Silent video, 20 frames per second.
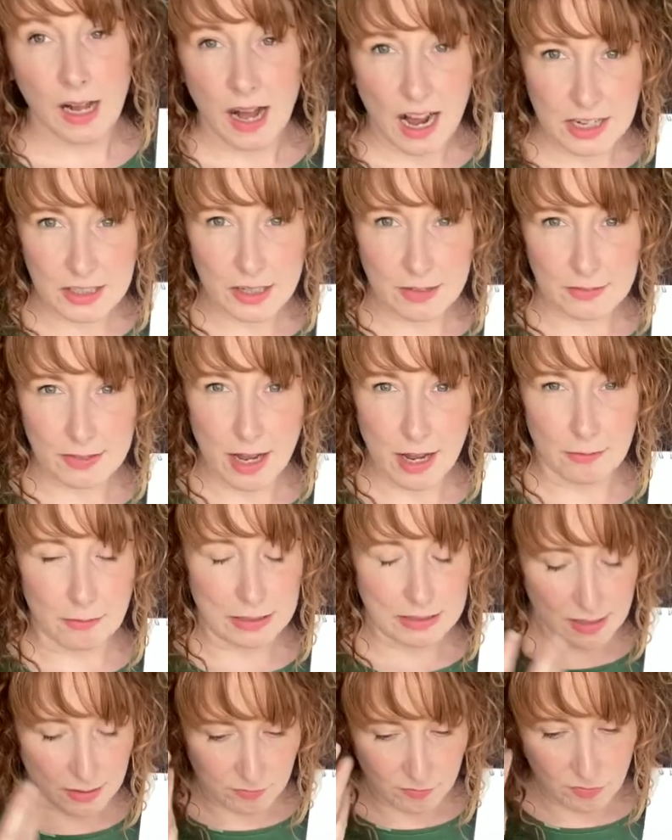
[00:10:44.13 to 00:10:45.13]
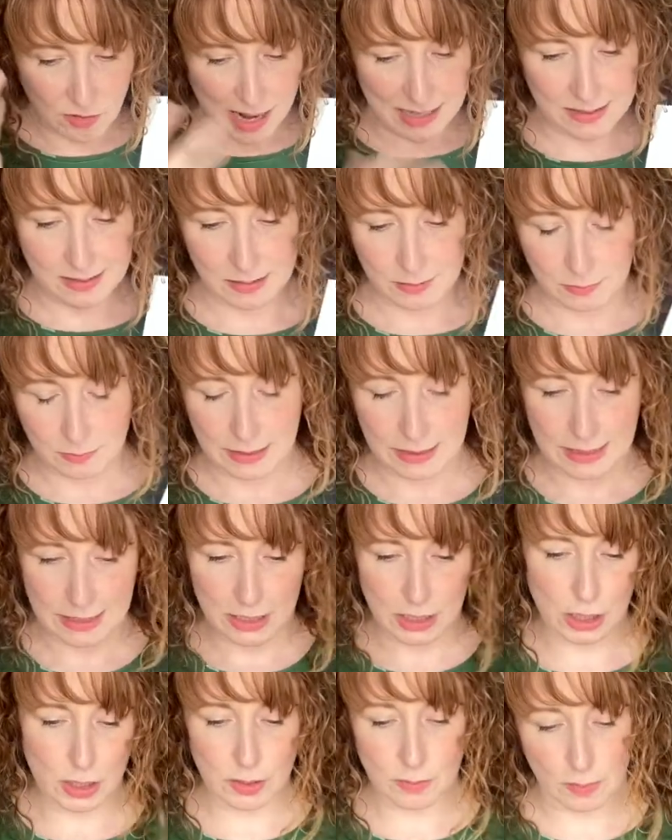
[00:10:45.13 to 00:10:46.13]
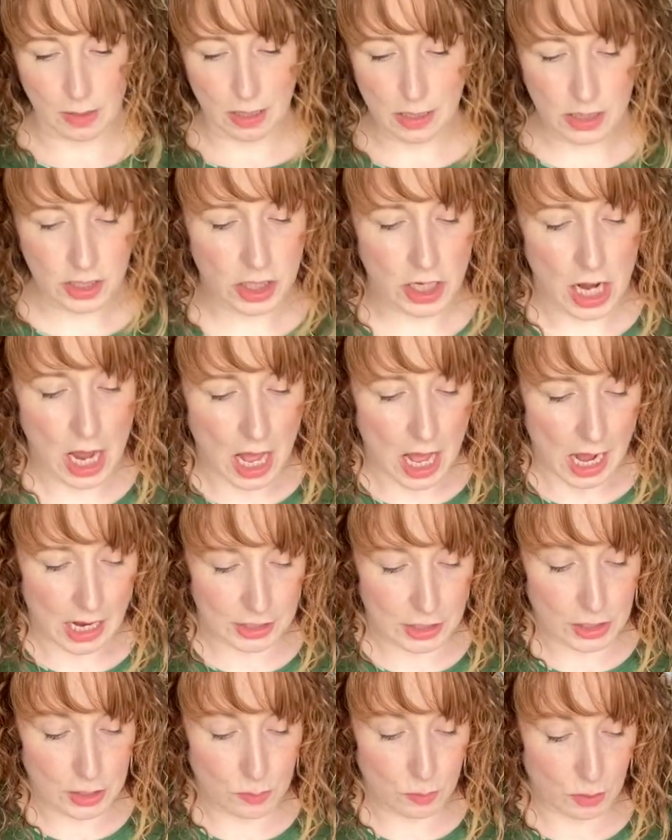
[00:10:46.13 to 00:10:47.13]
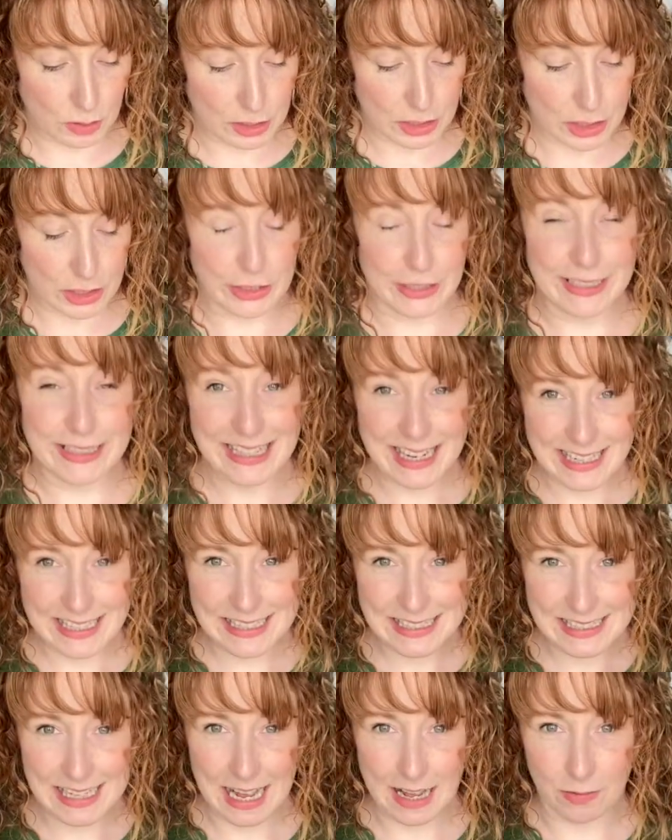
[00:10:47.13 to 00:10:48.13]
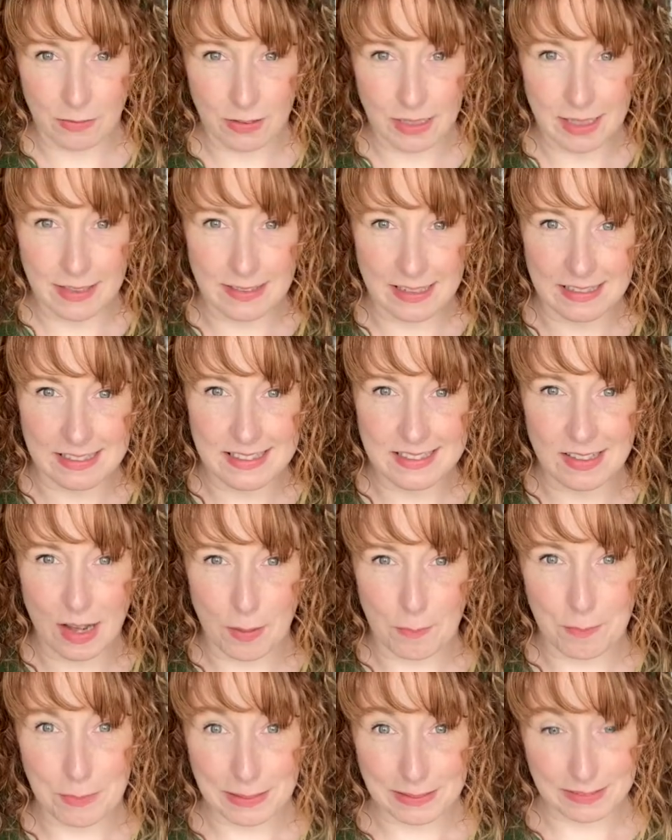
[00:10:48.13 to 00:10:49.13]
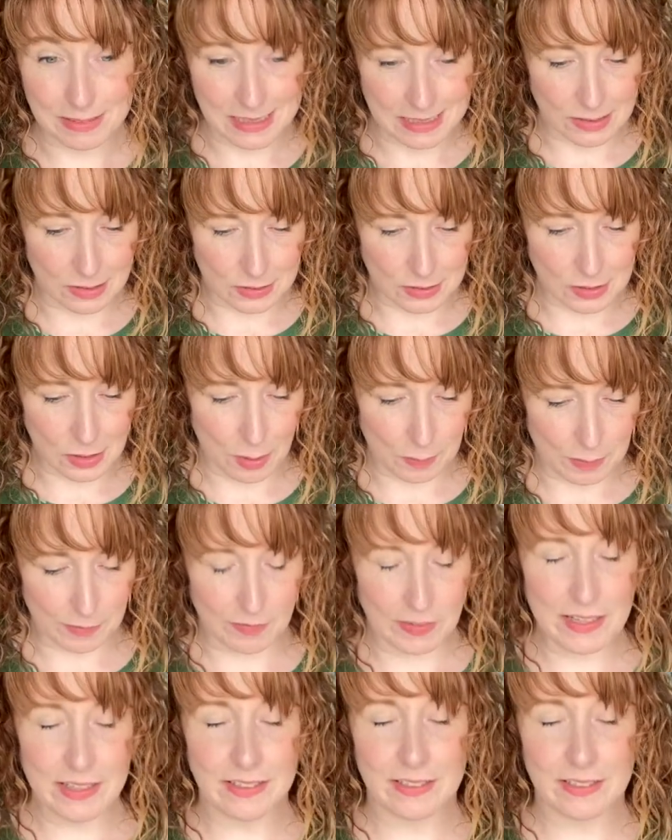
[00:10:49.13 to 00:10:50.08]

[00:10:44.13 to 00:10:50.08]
I don't know, I don't wrestle with it too much. I just want to get it down and then start building on top of it.